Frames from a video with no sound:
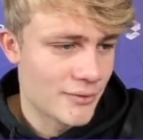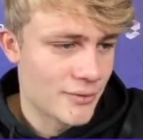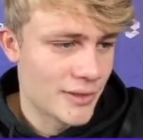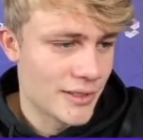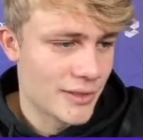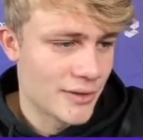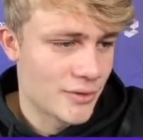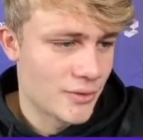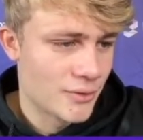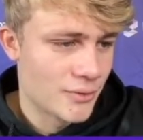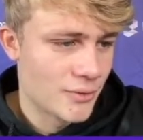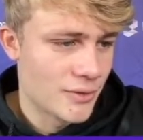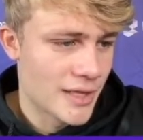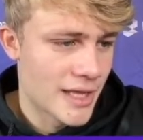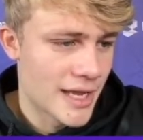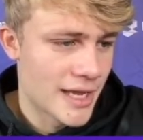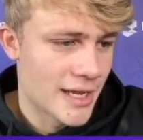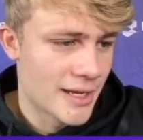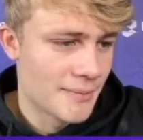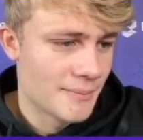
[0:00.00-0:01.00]
read through
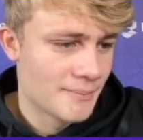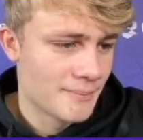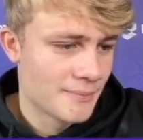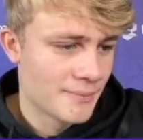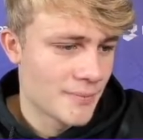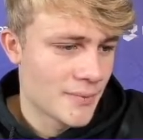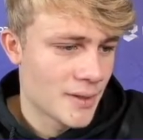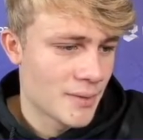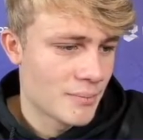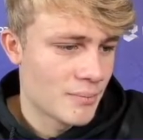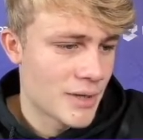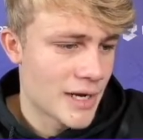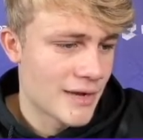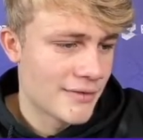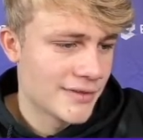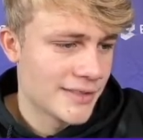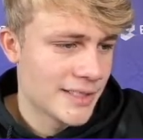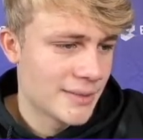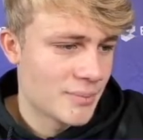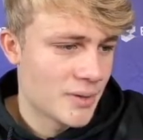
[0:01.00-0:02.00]
their
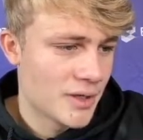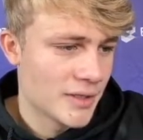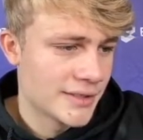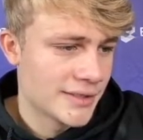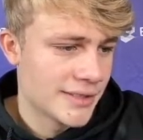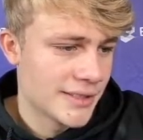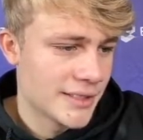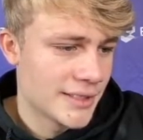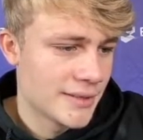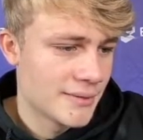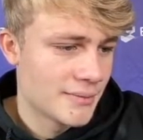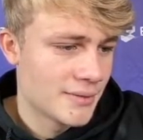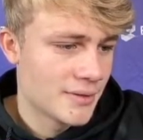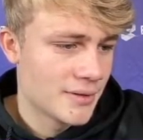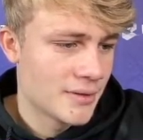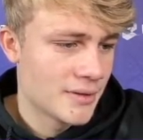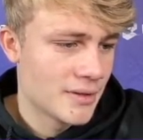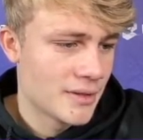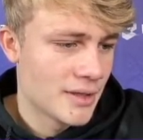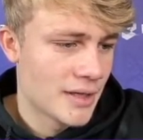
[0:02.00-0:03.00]
privacy policy
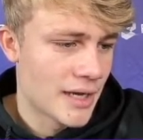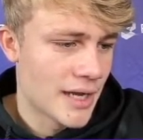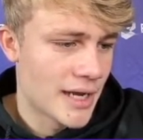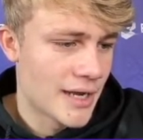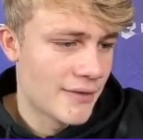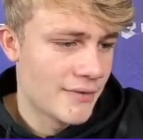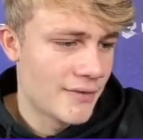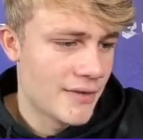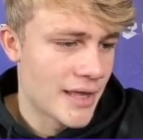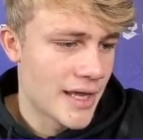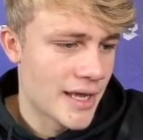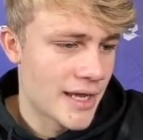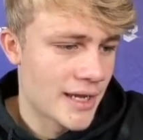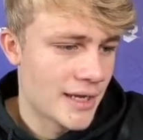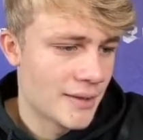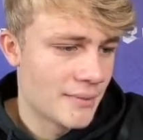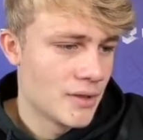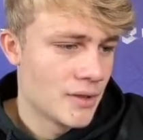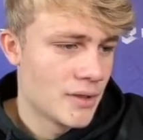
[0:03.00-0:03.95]
and their